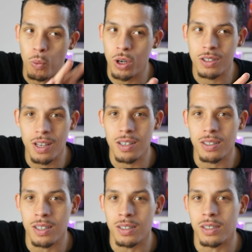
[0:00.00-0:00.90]
I want to say
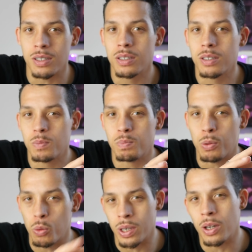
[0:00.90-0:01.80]
it's easy,
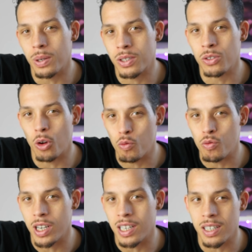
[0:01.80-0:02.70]
but we know it's not
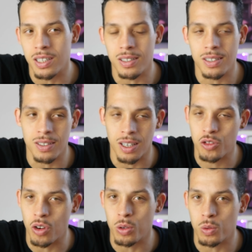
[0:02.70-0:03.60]
really easy because I
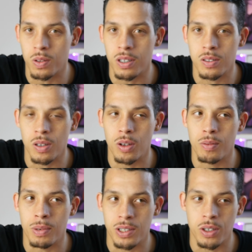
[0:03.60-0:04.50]
struggled with this a
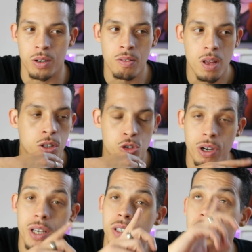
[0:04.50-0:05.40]
lot myself. The
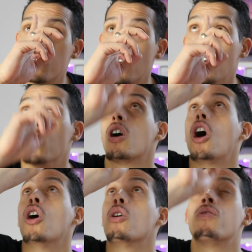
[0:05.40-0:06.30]
trick is that you've got to look
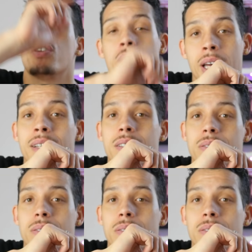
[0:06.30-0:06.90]
over your head.